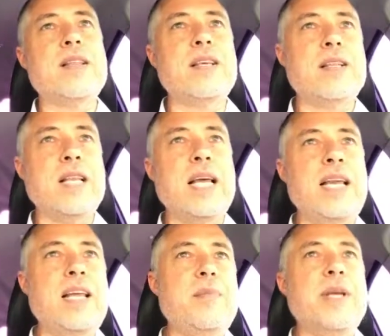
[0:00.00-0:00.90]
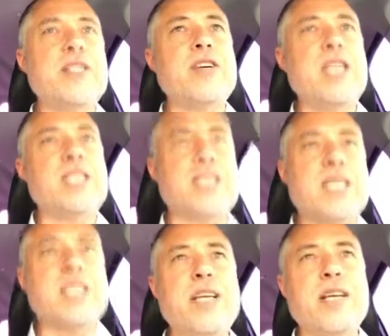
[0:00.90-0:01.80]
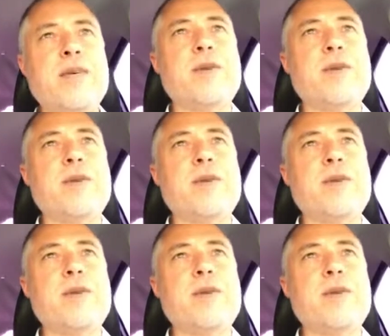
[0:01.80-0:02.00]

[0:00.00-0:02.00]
The lady in administration said, don't you have